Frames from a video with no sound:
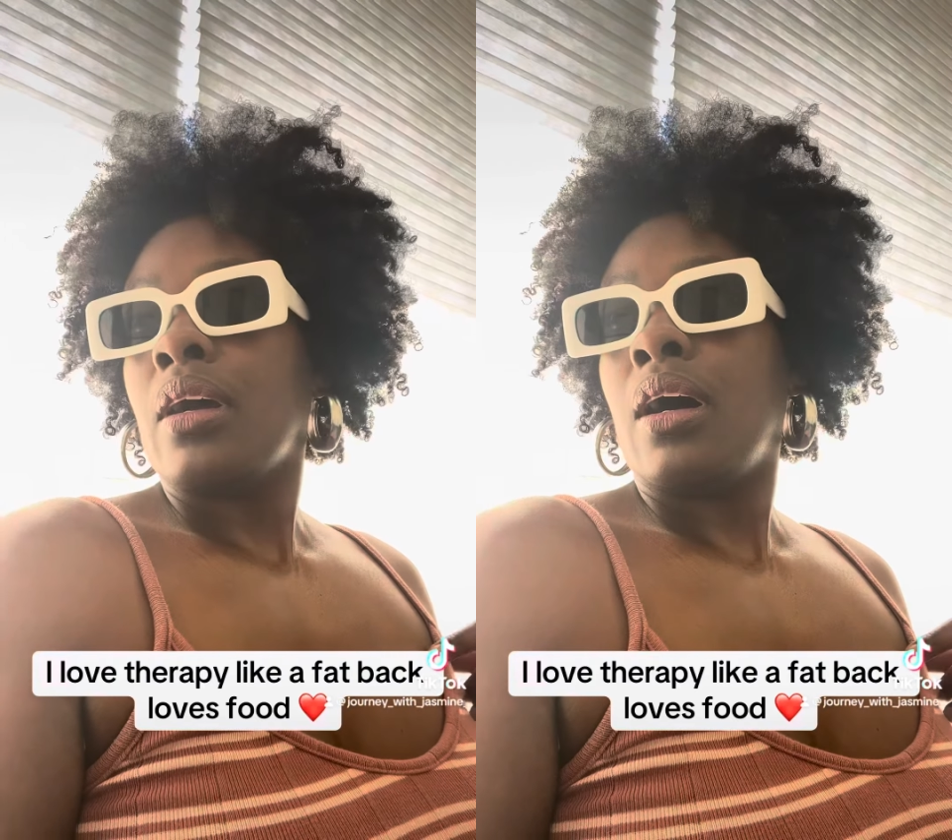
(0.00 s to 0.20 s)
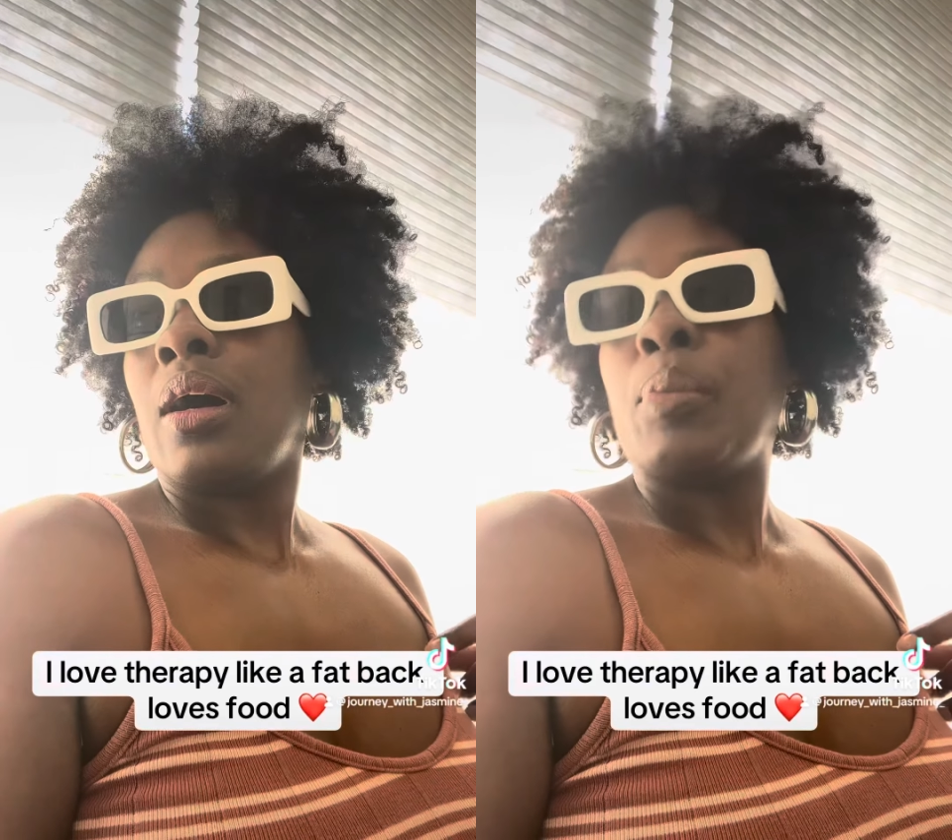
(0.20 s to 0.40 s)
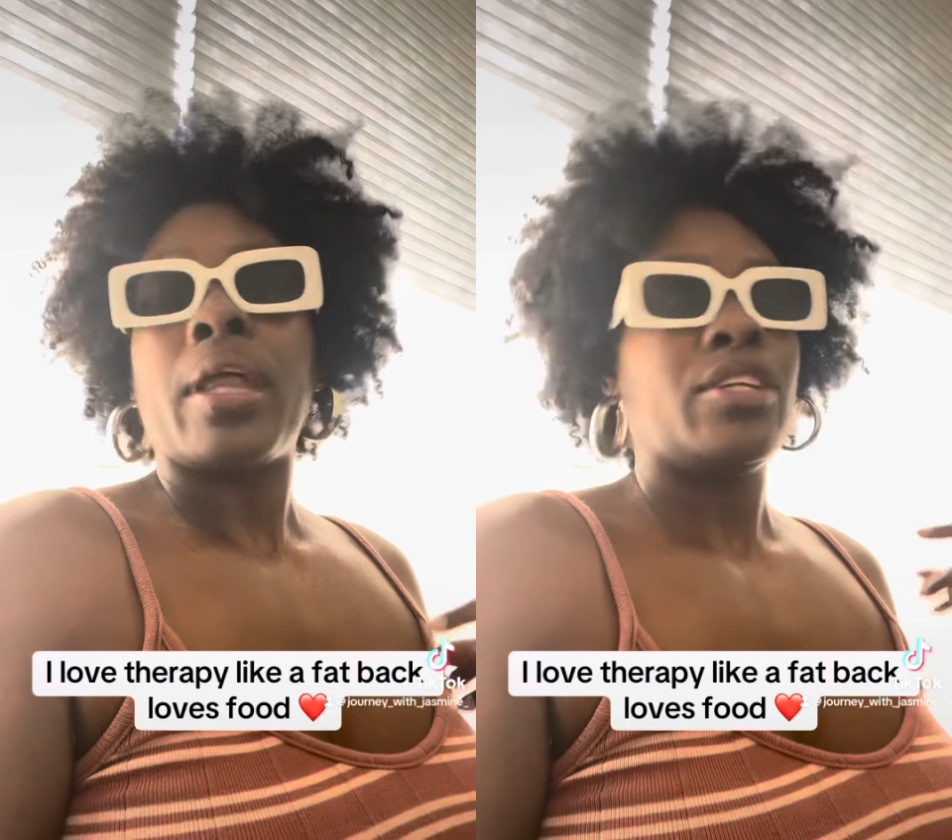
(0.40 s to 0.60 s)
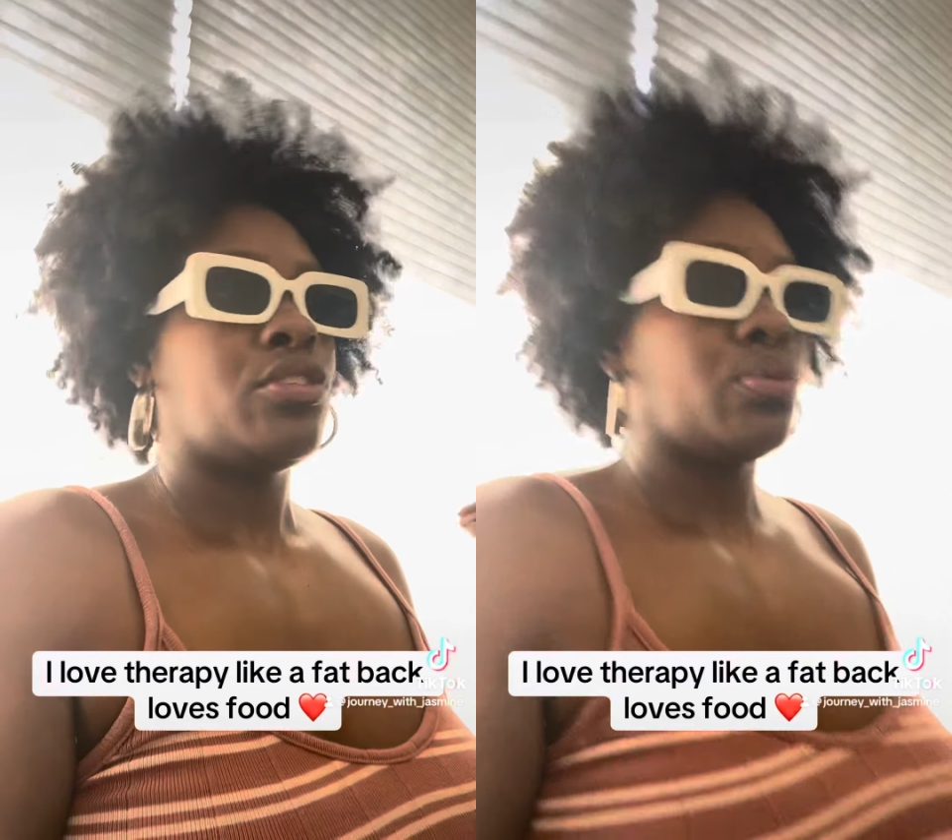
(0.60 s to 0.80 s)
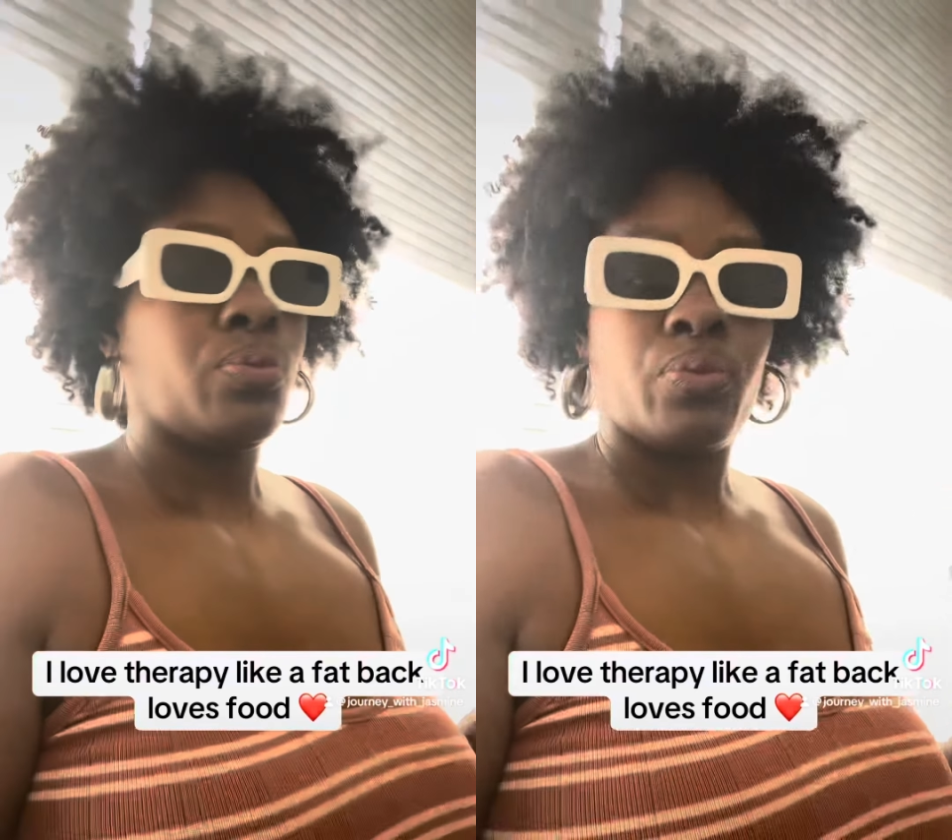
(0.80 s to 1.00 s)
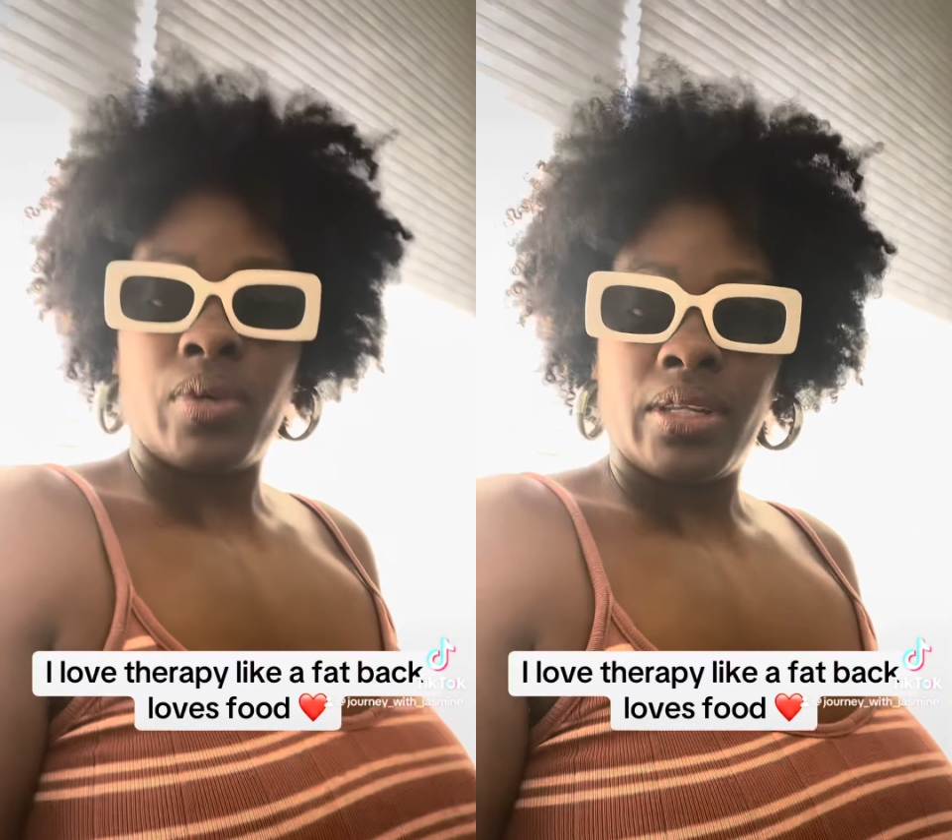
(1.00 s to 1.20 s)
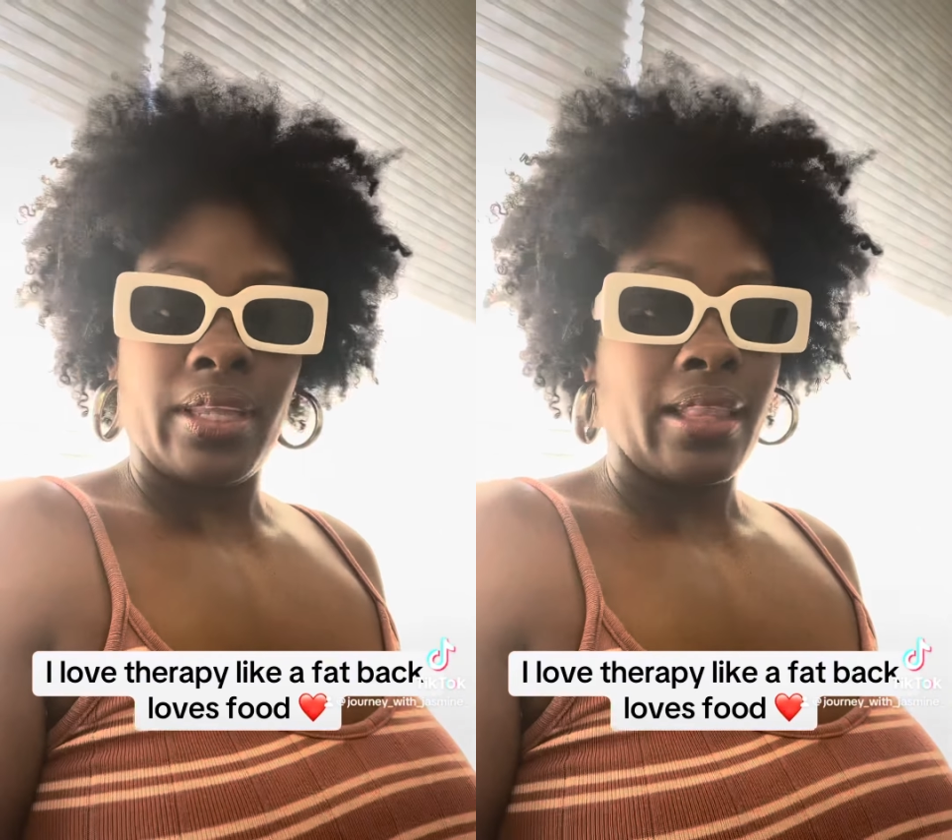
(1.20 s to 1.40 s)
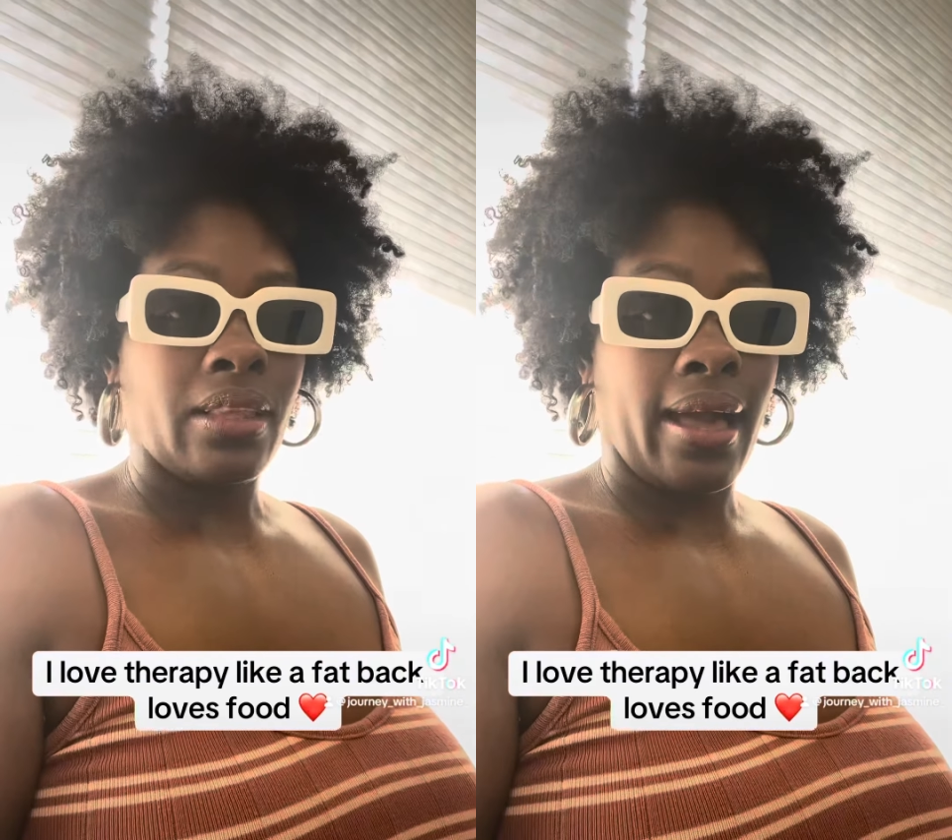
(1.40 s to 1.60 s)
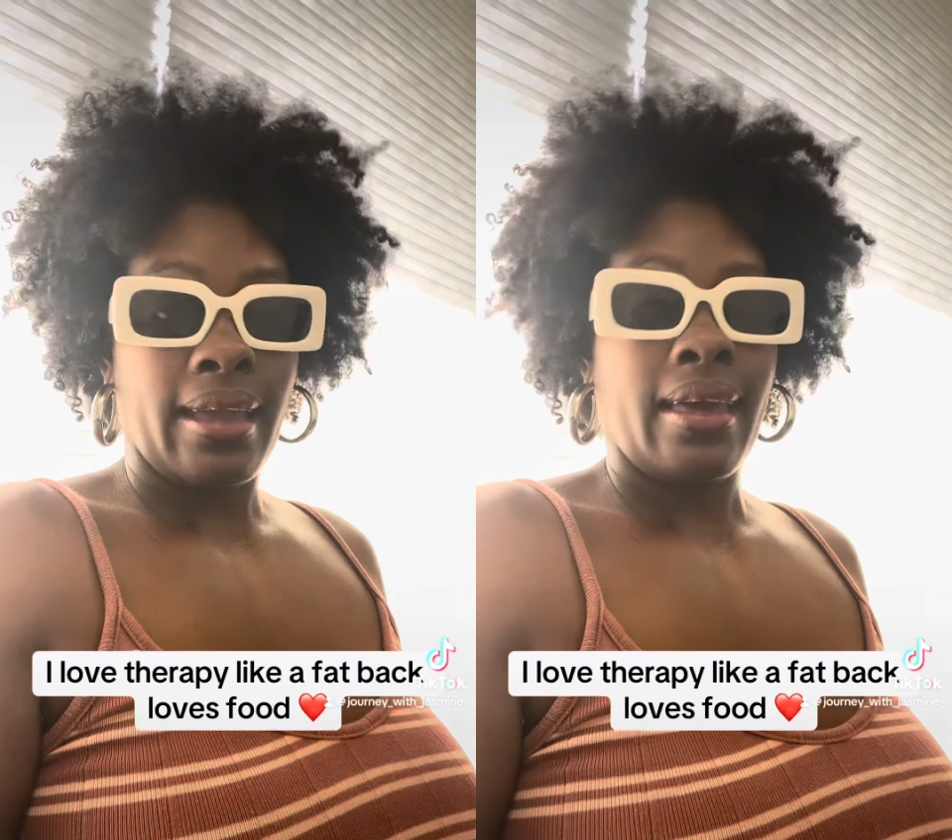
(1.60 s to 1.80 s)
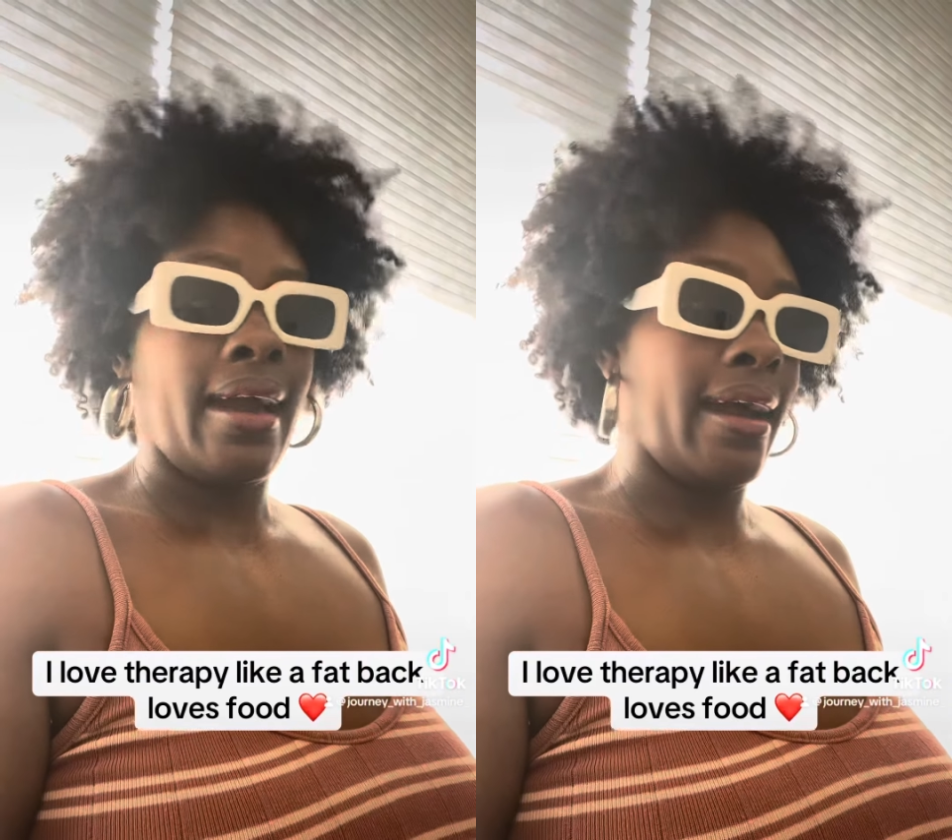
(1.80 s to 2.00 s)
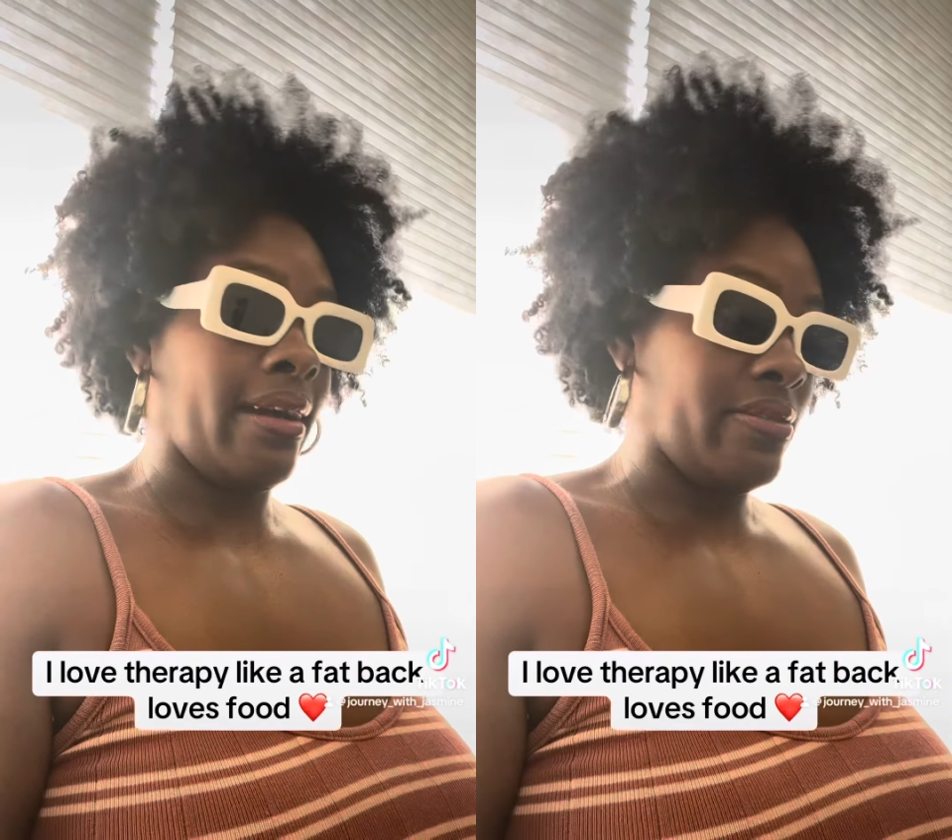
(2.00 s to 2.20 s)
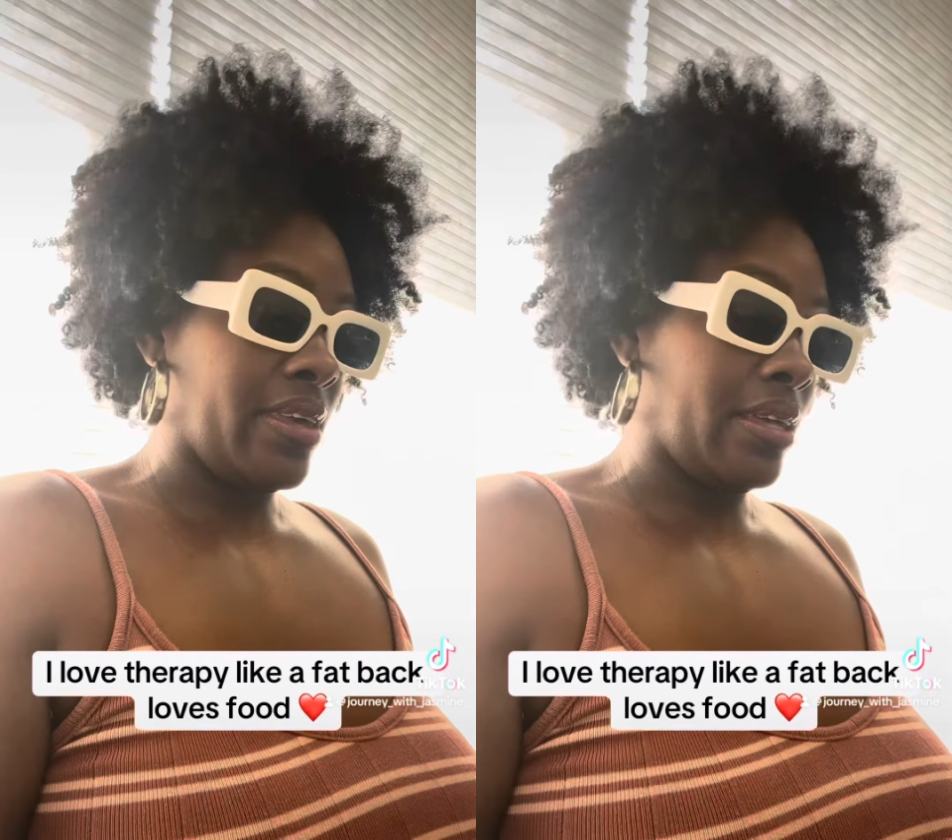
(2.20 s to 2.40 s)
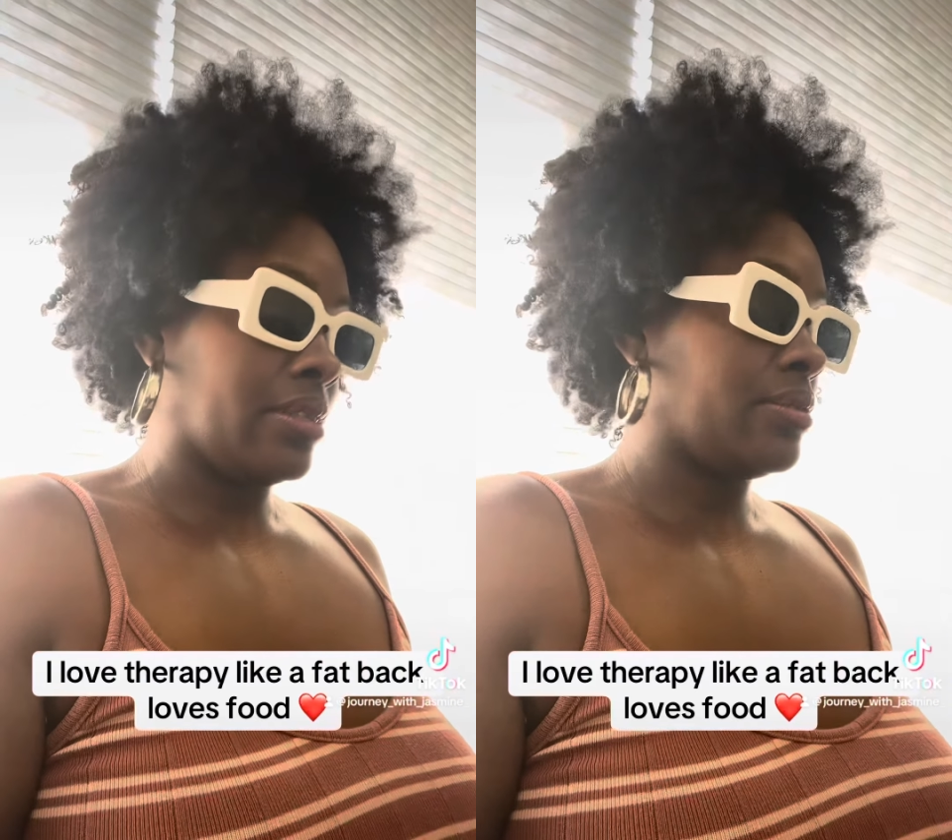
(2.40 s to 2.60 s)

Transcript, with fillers: Um, but I just really like having